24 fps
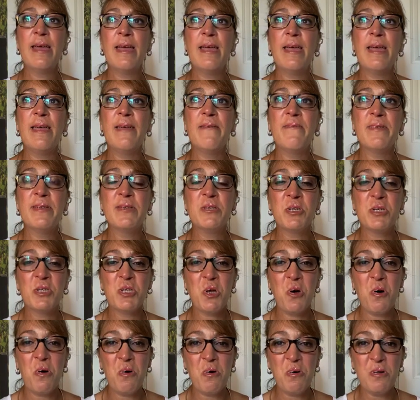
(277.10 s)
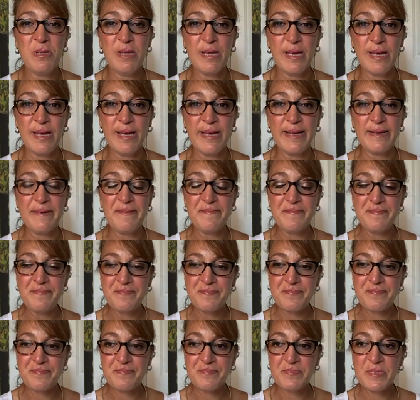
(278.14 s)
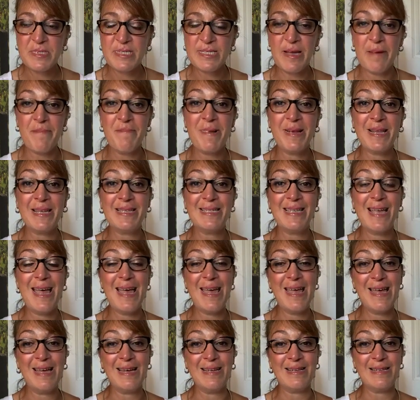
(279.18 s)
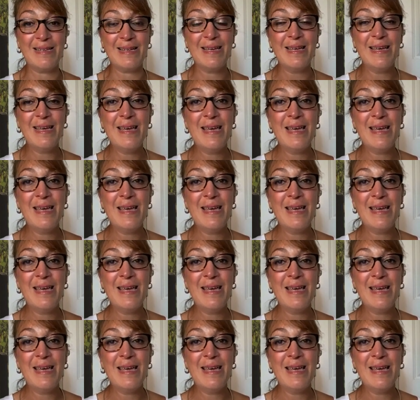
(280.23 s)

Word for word: even just holding somebody's hand,